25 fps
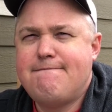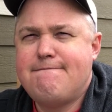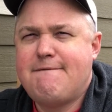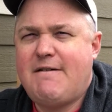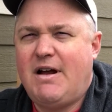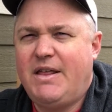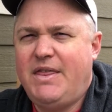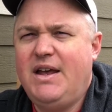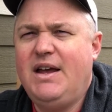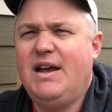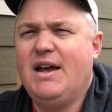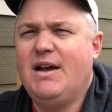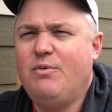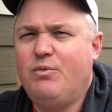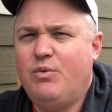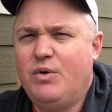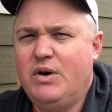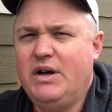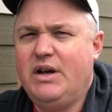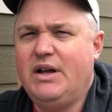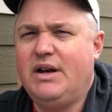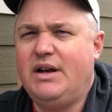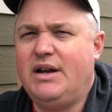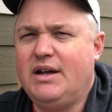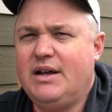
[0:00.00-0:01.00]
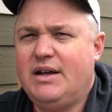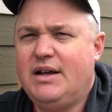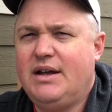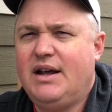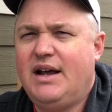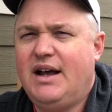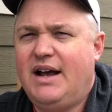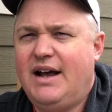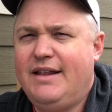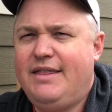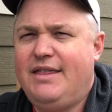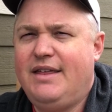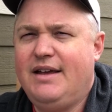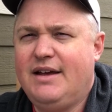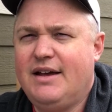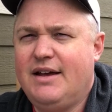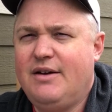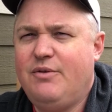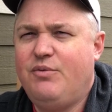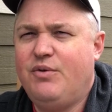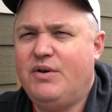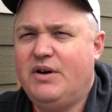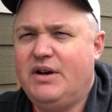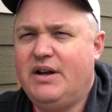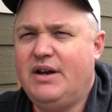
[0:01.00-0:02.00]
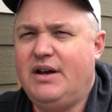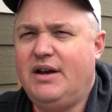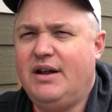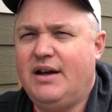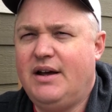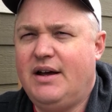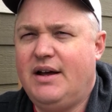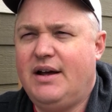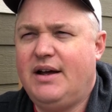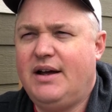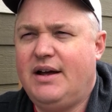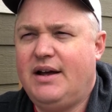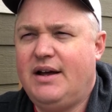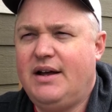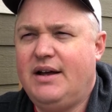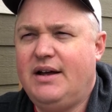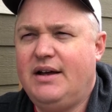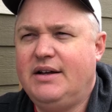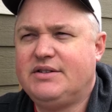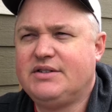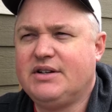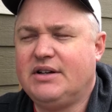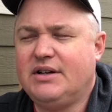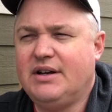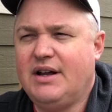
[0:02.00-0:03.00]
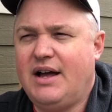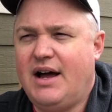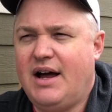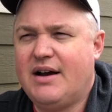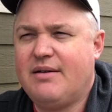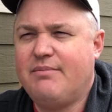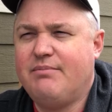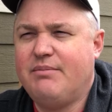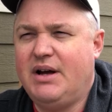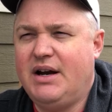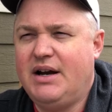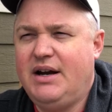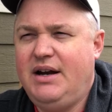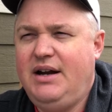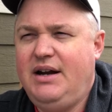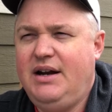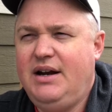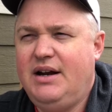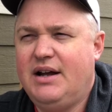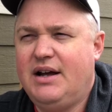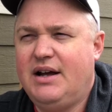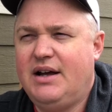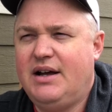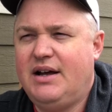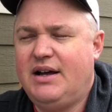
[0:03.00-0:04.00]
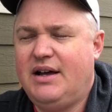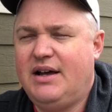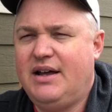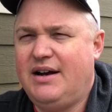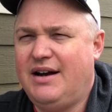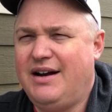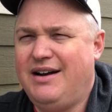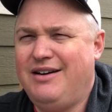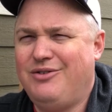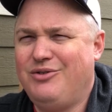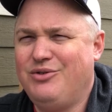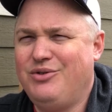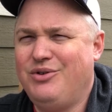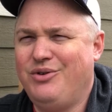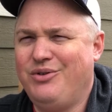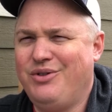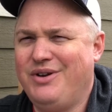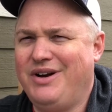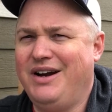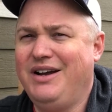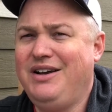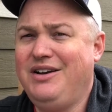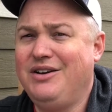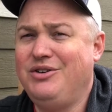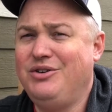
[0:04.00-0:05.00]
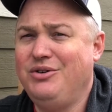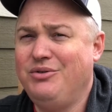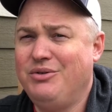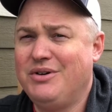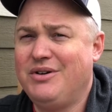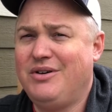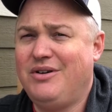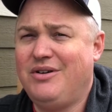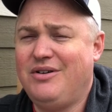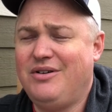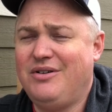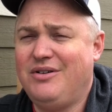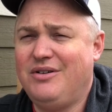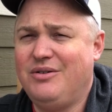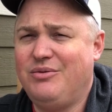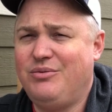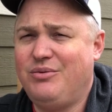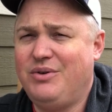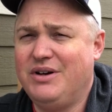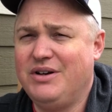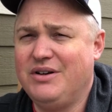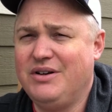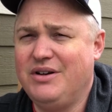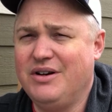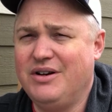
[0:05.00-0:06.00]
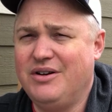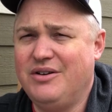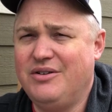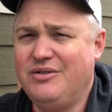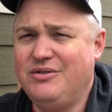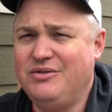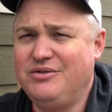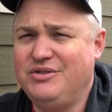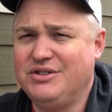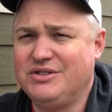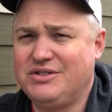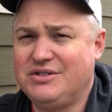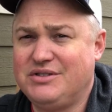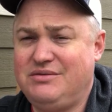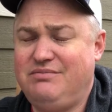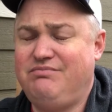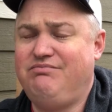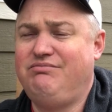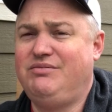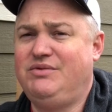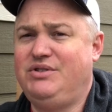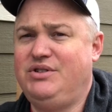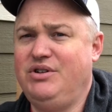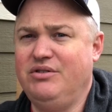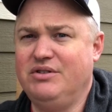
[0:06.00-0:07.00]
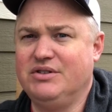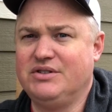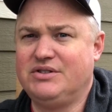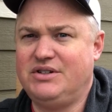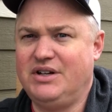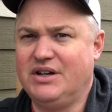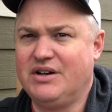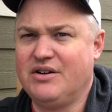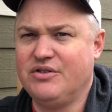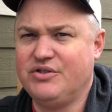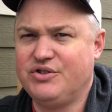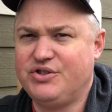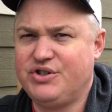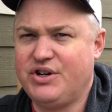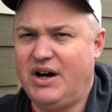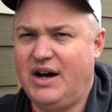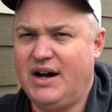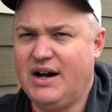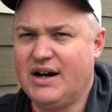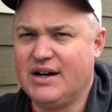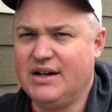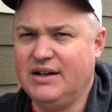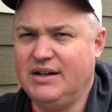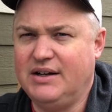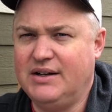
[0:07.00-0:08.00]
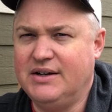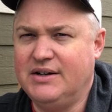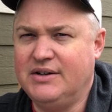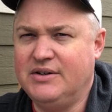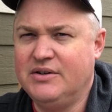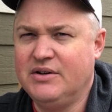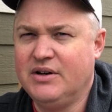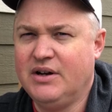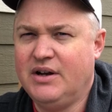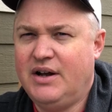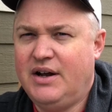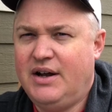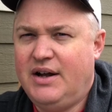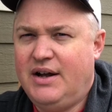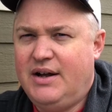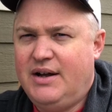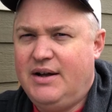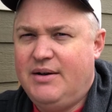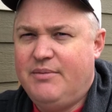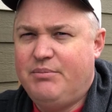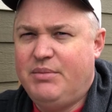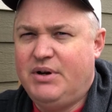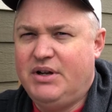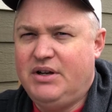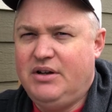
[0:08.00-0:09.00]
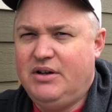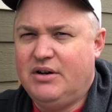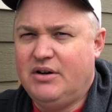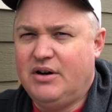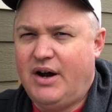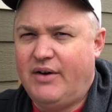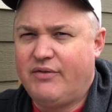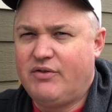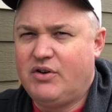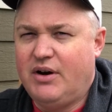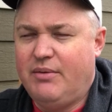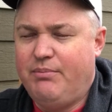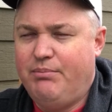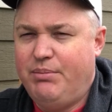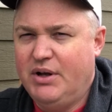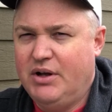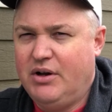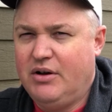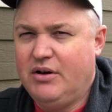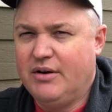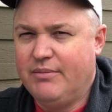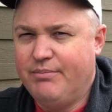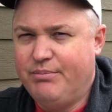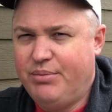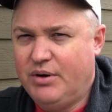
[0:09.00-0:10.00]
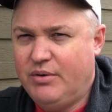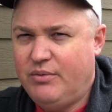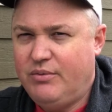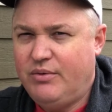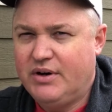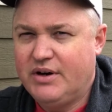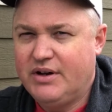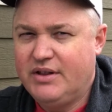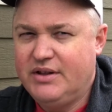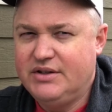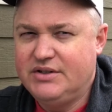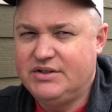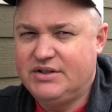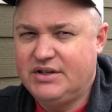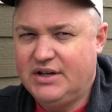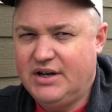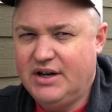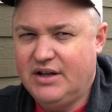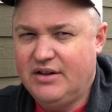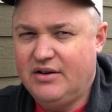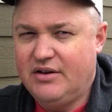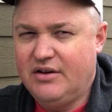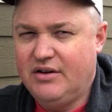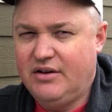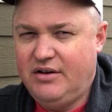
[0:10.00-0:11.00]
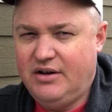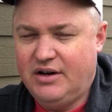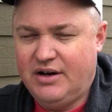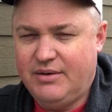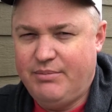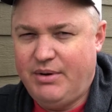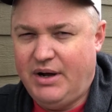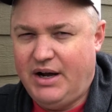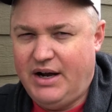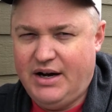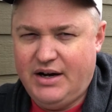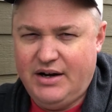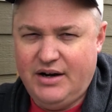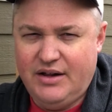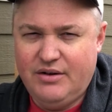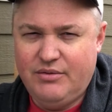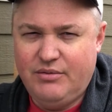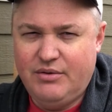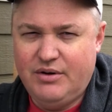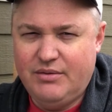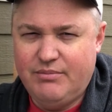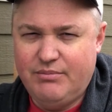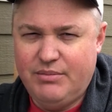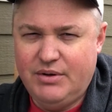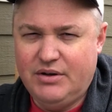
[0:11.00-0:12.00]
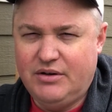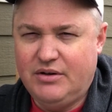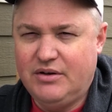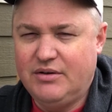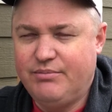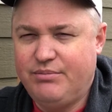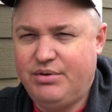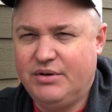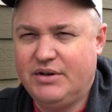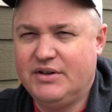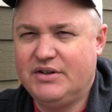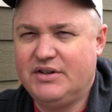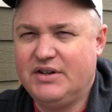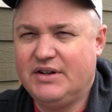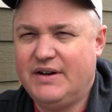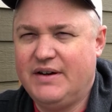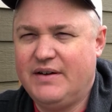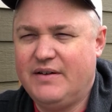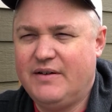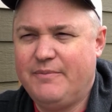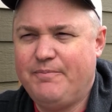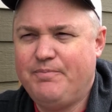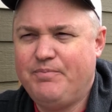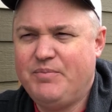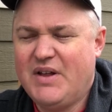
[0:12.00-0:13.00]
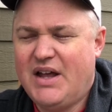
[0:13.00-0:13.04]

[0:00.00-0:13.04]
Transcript: think I would. I think I would. It's a lot of money, and I don't know that I could do it all at one go, just due to sticker shock alone. But, you know, after I build and put one of these together, could I buy another one and build and put it together?